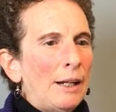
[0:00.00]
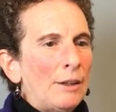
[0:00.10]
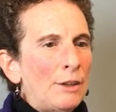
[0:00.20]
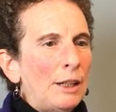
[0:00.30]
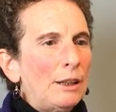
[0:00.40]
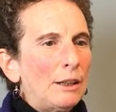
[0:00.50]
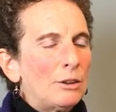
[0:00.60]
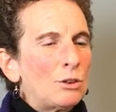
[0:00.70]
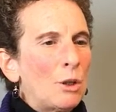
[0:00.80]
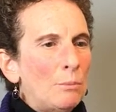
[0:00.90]
I think
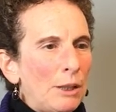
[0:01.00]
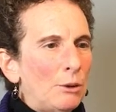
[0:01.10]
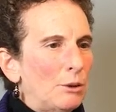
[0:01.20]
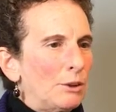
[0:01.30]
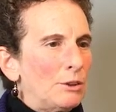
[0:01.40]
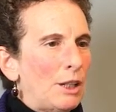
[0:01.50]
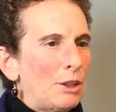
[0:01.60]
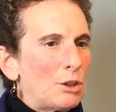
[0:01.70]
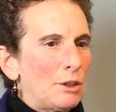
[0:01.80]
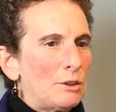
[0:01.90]
so many
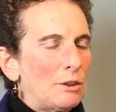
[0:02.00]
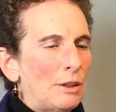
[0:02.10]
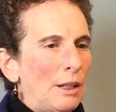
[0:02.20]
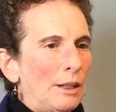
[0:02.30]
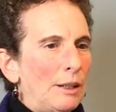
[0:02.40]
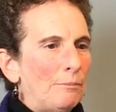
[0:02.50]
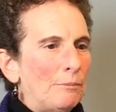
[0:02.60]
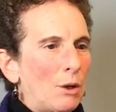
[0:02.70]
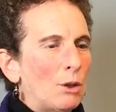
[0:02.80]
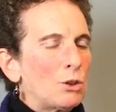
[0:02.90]
organizations
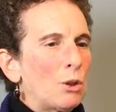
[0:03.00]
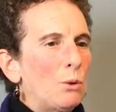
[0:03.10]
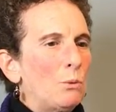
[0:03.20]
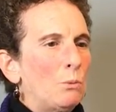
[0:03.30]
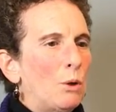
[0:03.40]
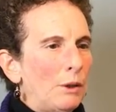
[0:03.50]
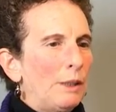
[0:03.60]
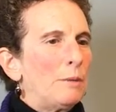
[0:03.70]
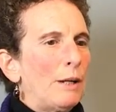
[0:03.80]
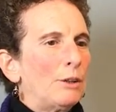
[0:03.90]
are so
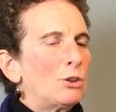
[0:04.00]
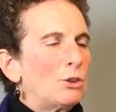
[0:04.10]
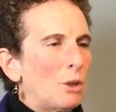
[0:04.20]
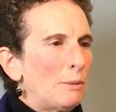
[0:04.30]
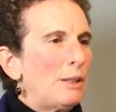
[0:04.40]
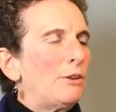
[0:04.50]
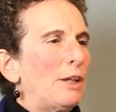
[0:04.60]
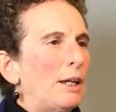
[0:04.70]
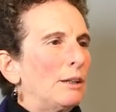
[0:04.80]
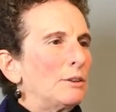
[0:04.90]
worried about so many
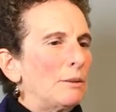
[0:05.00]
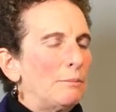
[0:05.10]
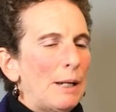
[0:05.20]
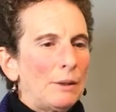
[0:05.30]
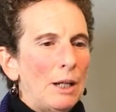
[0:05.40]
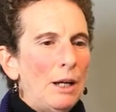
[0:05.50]
things, about